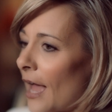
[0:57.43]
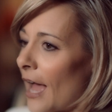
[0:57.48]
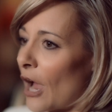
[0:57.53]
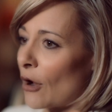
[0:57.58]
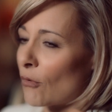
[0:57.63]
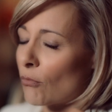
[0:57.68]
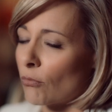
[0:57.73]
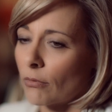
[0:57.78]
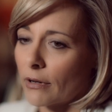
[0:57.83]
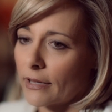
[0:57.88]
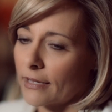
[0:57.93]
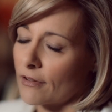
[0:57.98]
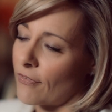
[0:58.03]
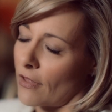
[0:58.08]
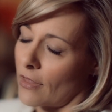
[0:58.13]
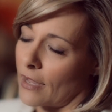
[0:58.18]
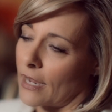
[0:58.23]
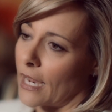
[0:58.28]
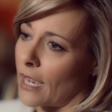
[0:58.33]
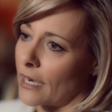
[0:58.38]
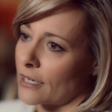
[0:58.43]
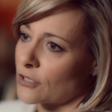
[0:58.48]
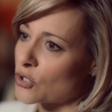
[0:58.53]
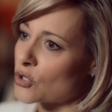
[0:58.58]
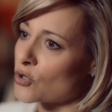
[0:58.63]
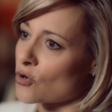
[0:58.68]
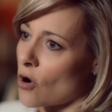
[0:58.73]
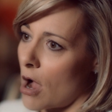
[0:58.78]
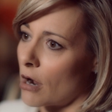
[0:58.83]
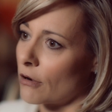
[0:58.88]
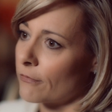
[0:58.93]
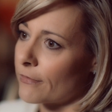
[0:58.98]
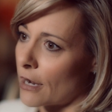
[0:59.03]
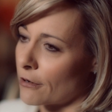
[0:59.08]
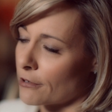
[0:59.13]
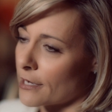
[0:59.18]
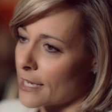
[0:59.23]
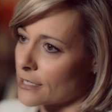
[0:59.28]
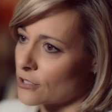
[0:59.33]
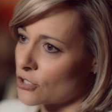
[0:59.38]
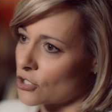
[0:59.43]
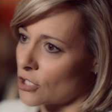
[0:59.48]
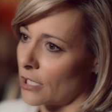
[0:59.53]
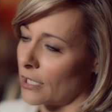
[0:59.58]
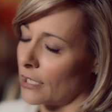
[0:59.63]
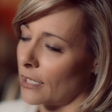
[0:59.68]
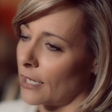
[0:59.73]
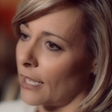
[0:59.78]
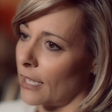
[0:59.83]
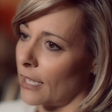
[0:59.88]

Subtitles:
I really felt like I got a strong foundation